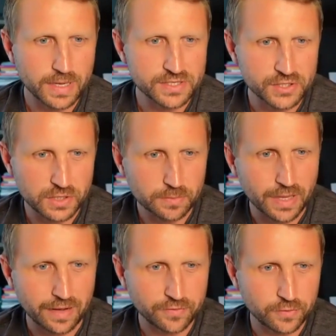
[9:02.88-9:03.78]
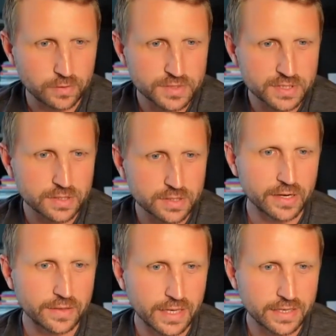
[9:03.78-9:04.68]
messaging platforms
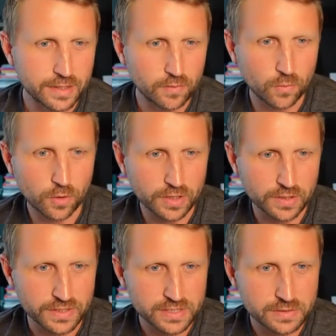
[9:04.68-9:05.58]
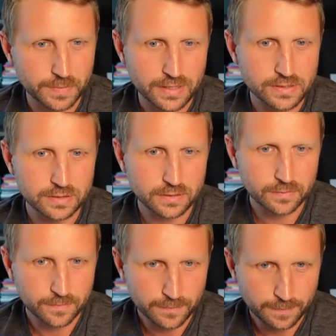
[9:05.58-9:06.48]
started that didn't work in this space?
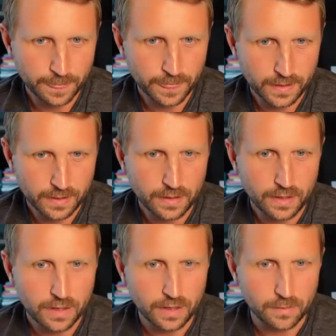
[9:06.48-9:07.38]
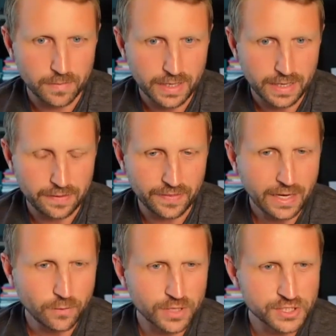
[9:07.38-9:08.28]
And
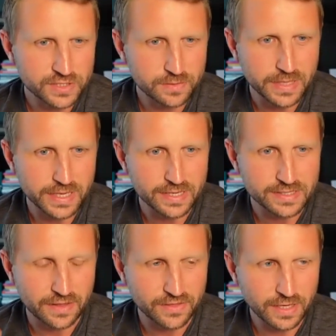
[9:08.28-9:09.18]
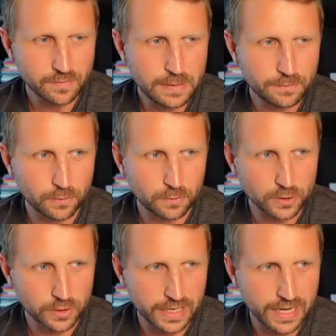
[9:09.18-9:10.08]
that question to me is, I think people were
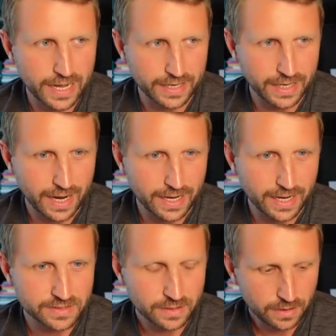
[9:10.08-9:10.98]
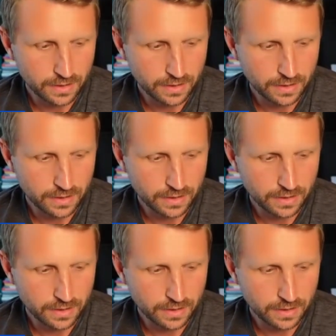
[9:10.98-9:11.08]
looking at it as,